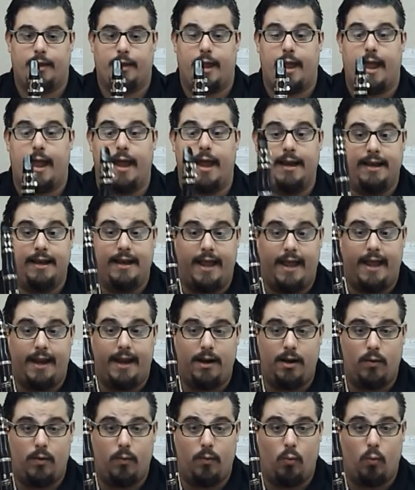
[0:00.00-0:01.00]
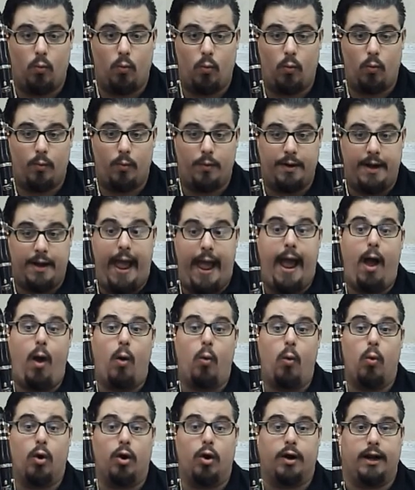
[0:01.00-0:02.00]
And then now
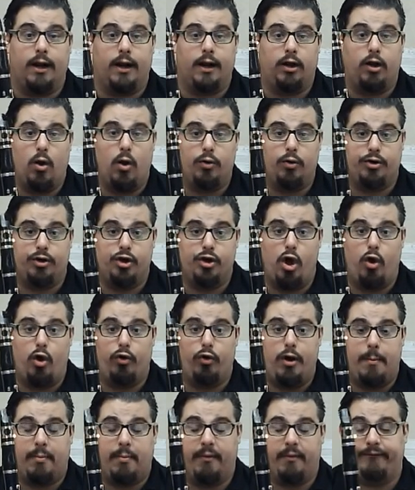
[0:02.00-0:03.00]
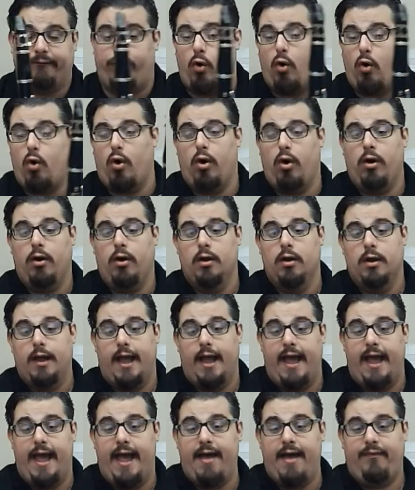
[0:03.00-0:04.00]
we're going to go to note number 4,
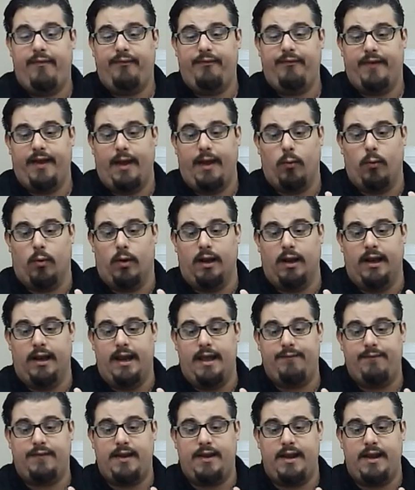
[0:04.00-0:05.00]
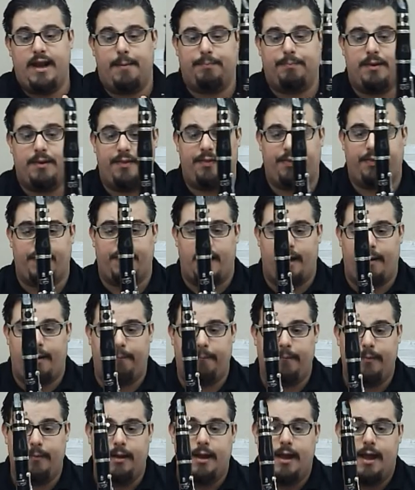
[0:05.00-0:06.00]
F, and we're lifting up the
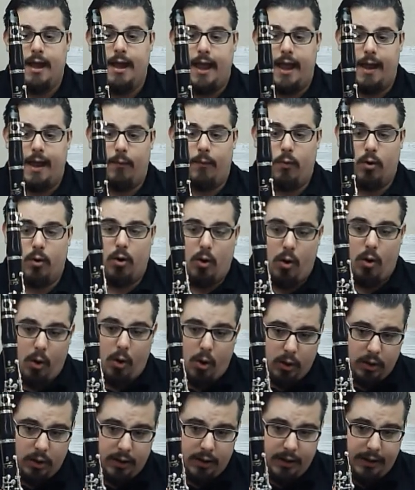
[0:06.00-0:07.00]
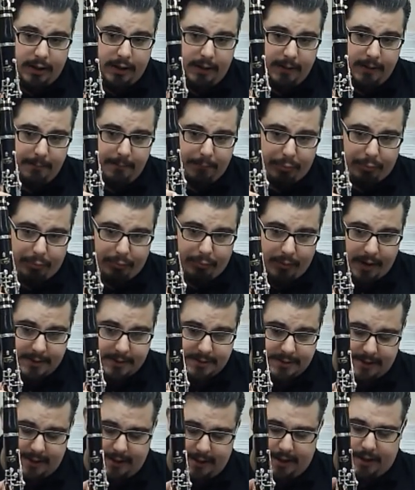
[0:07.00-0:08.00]
thumb, and we're only
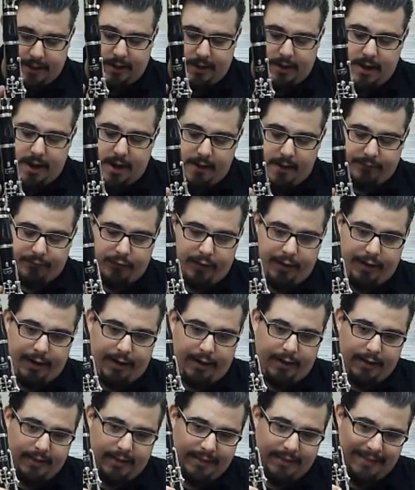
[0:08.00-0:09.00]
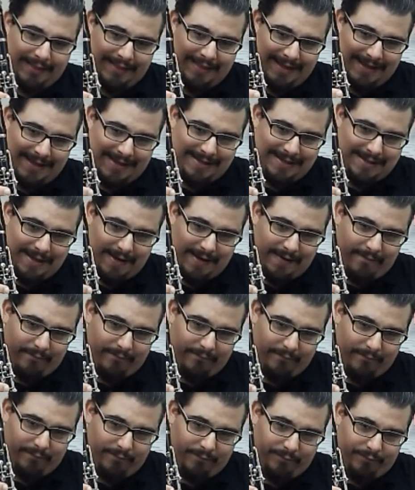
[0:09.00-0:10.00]
pressing and covering this
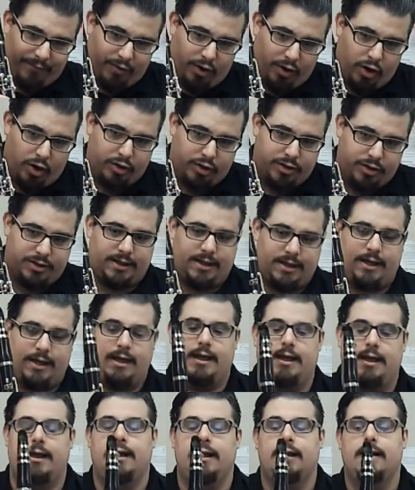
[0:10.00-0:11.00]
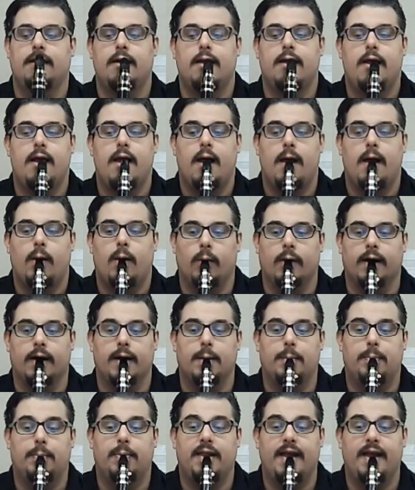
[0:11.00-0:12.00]
first key. We're
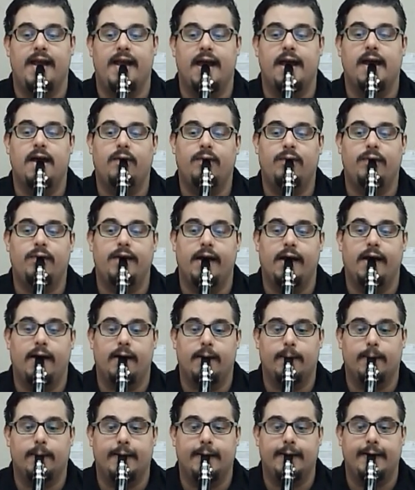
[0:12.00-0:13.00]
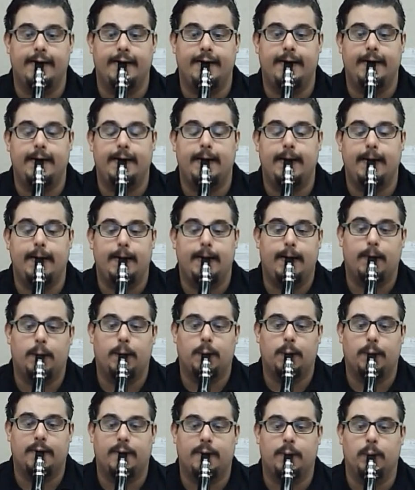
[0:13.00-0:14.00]
going to play F now. Ready?
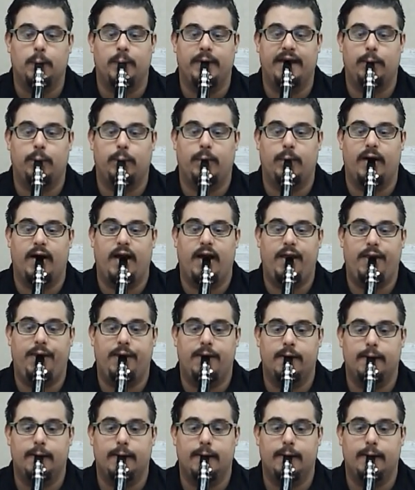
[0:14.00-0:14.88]
Big breath.